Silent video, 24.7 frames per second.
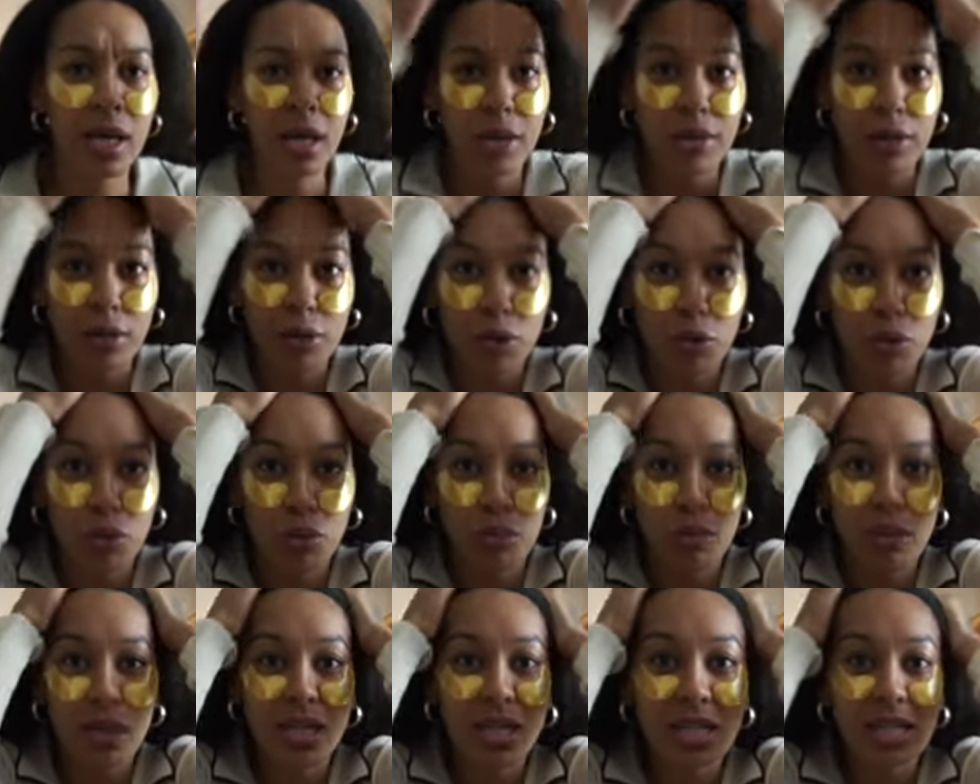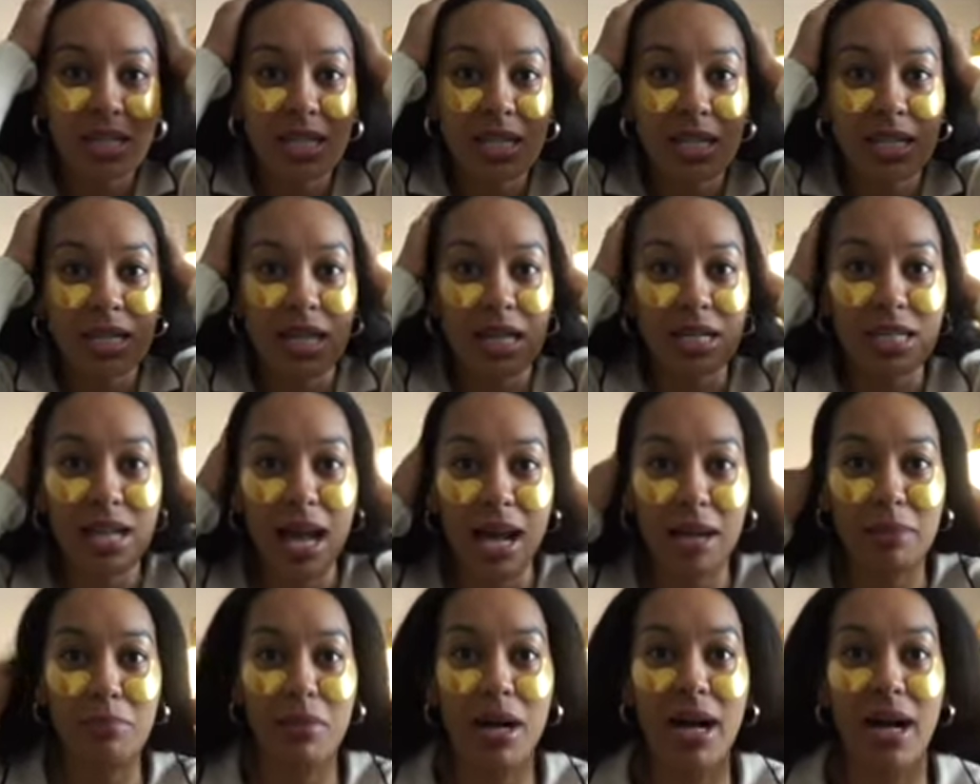The humidity has
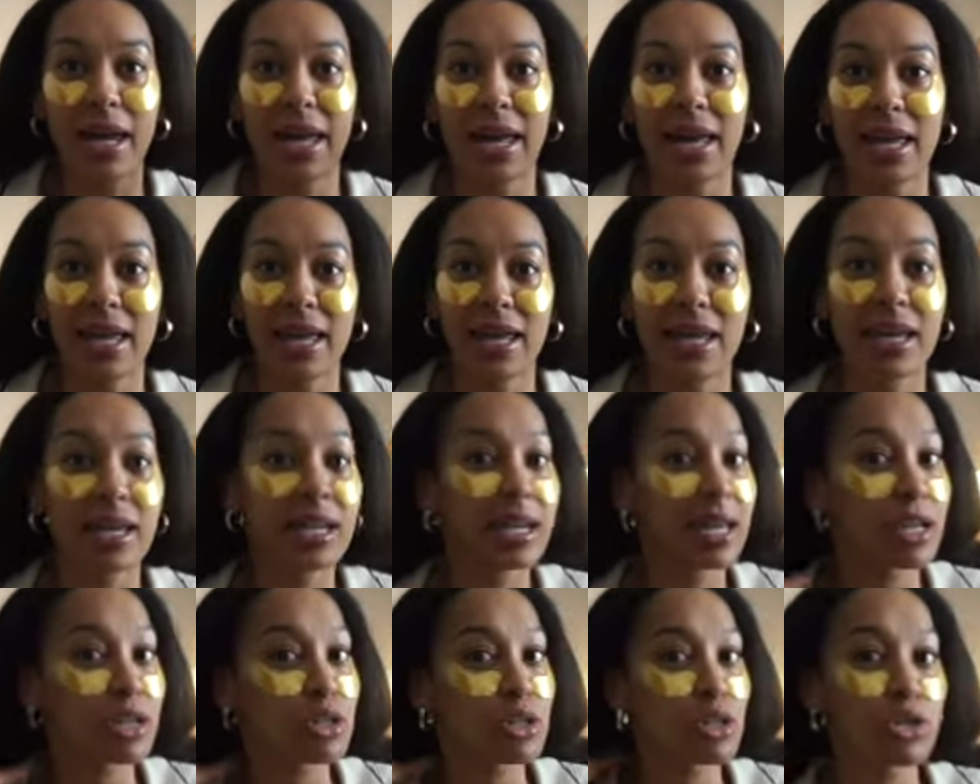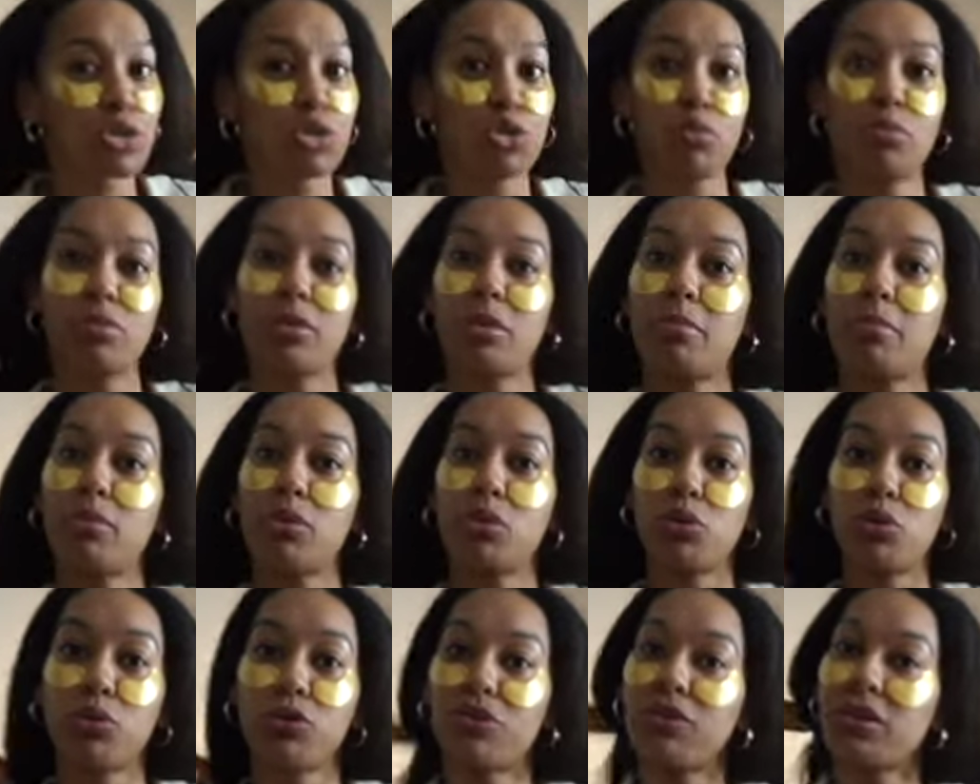had my hair like super
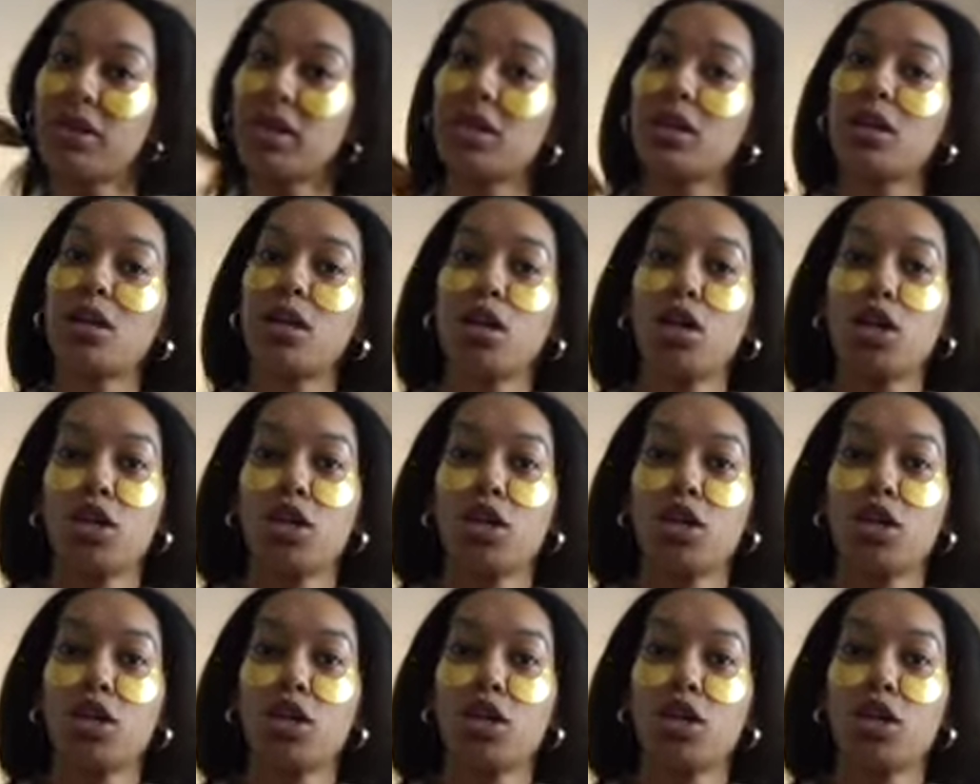poofy,